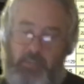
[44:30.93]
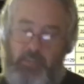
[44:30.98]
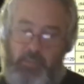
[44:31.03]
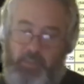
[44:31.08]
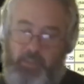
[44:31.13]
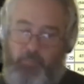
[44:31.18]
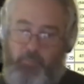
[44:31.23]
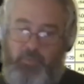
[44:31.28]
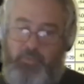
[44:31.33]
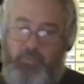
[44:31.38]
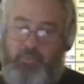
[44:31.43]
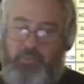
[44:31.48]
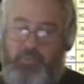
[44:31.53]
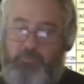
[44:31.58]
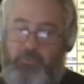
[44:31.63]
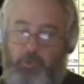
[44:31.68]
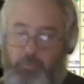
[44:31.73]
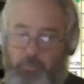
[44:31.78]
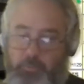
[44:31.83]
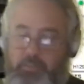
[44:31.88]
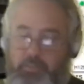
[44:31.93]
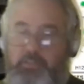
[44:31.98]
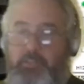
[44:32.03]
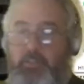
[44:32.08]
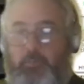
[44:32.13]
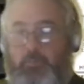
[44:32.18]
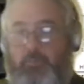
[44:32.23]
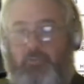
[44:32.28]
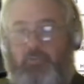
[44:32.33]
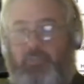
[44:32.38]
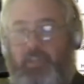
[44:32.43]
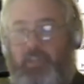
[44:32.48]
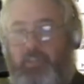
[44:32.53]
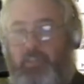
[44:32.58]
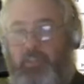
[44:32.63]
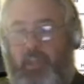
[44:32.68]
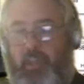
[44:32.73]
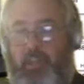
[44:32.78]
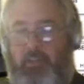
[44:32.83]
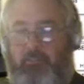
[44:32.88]
And with these options, it will sync
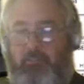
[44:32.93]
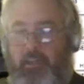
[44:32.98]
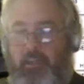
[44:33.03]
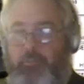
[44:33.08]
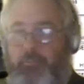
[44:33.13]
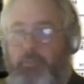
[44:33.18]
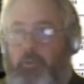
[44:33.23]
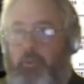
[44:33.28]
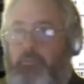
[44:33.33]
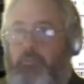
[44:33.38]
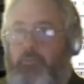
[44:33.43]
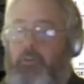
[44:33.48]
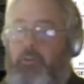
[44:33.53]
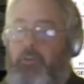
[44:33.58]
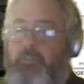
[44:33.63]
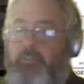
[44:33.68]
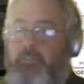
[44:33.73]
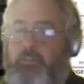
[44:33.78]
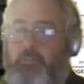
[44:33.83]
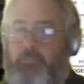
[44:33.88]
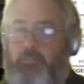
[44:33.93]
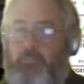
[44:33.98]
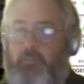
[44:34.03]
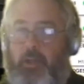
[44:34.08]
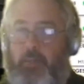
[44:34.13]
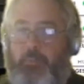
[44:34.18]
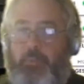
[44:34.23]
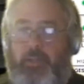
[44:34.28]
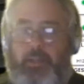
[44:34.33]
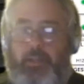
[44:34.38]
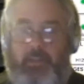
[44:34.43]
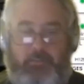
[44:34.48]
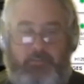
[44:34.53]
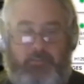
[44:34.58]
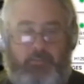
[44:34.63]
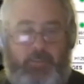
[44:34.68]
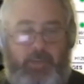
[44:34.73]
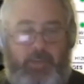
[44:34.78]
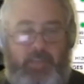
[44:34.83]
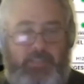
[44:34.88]
your aircraft profiles and flight plan
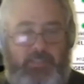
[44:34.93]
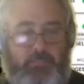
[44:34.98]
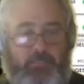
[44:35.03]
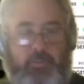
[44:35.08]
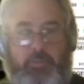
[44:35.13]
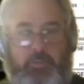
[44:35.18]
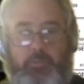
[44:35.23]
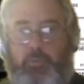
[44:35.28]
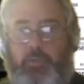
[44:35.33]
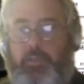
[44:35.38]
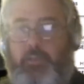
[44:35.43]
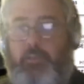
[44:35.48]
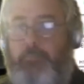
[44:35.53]
information between them.